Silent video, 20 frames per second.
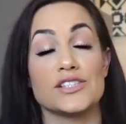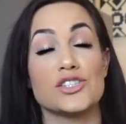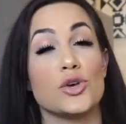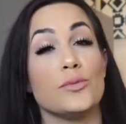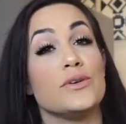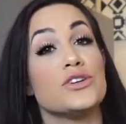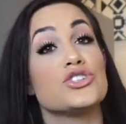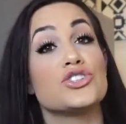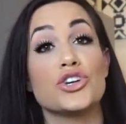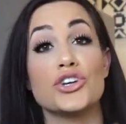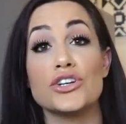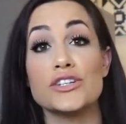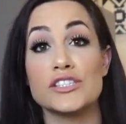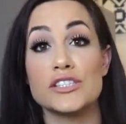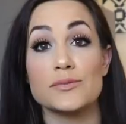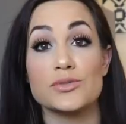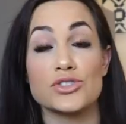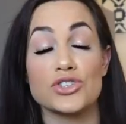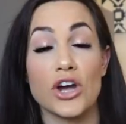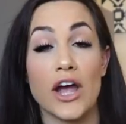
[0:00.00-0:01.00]
So be sure you're
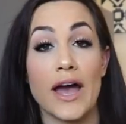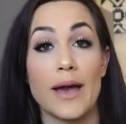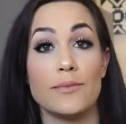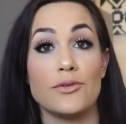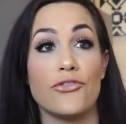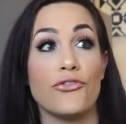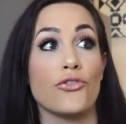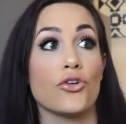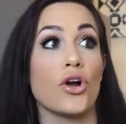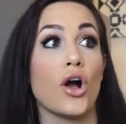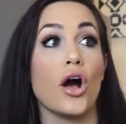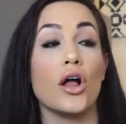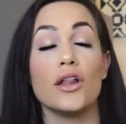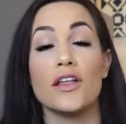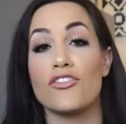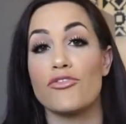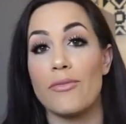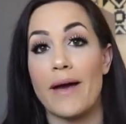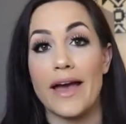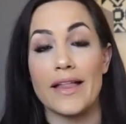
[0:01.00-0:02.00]
subscribed for
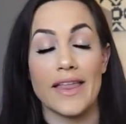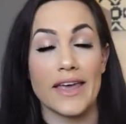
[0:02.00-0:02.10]
all of my